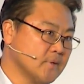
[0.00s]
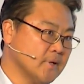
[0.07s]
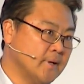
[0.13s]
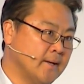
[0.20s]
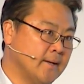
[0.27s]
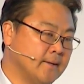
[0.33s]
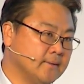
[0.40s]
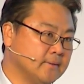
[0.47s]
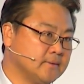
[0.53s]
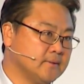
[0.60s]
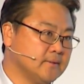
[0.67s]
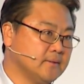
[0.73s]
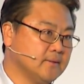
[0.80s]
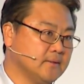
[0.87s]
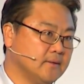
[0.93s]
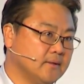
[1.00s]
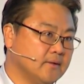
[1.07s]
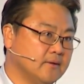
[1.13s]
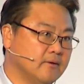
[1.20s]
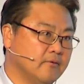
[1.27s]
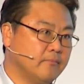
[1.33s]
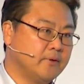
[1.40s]

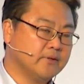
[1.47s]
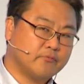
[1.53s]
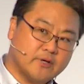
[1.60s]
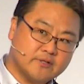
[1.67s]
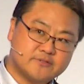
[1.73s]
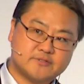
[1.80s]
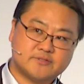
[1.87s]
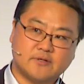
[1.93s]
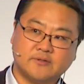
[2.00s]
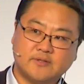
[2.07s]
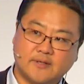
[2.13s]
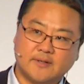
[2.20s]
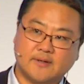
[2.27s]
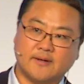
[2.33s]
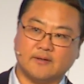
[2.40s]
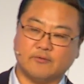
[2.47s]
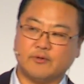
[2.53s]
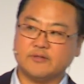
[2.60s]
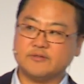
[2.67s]
But once, on the other hand,